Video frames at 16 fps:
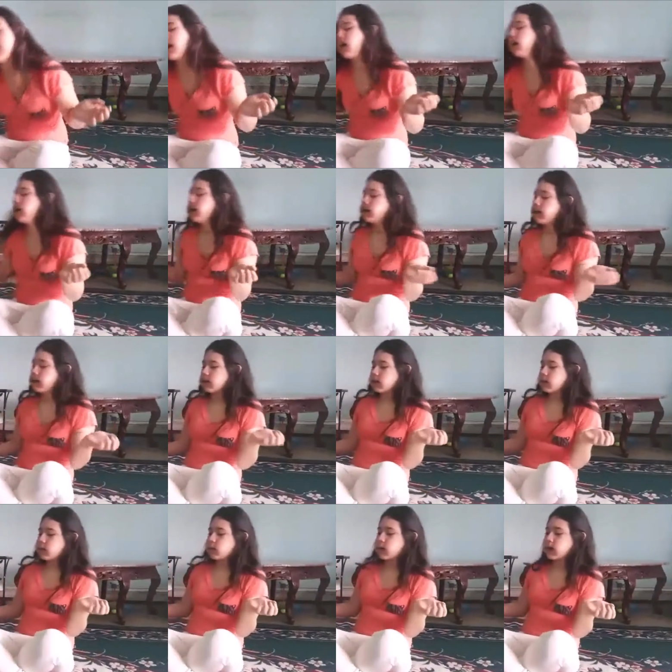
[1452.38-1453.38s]
Okay
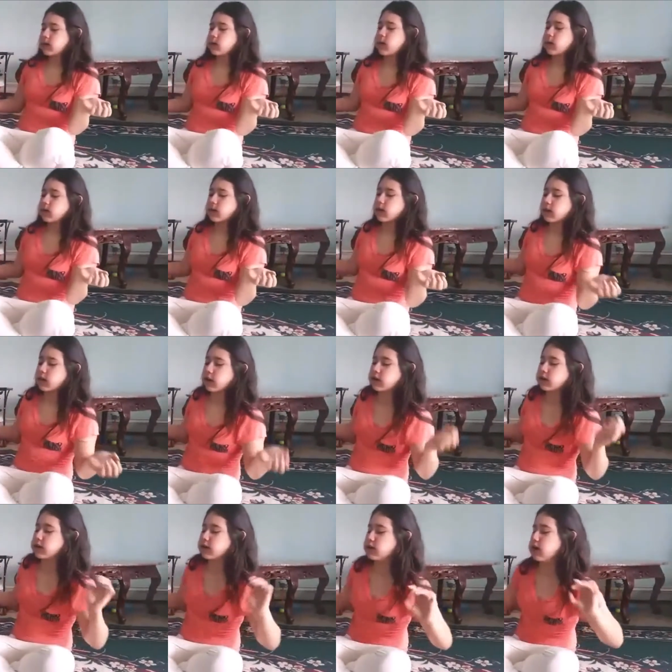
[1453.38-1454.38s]
about the
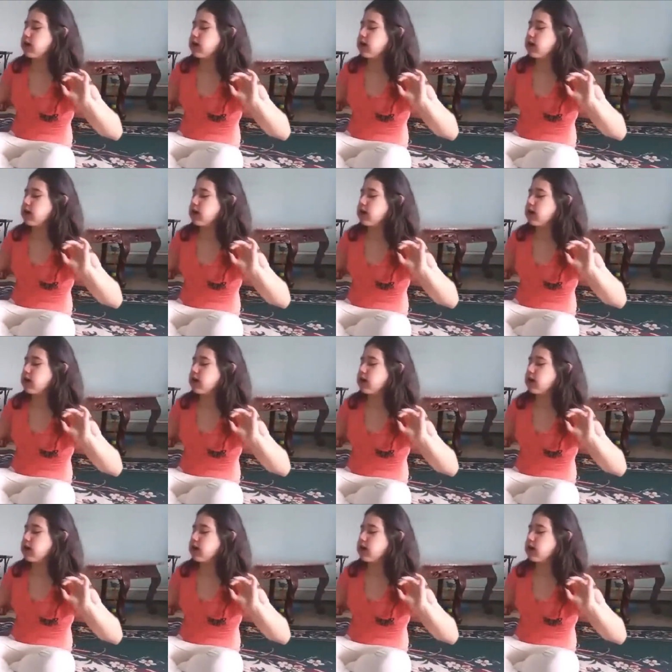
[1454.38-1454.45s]
things you're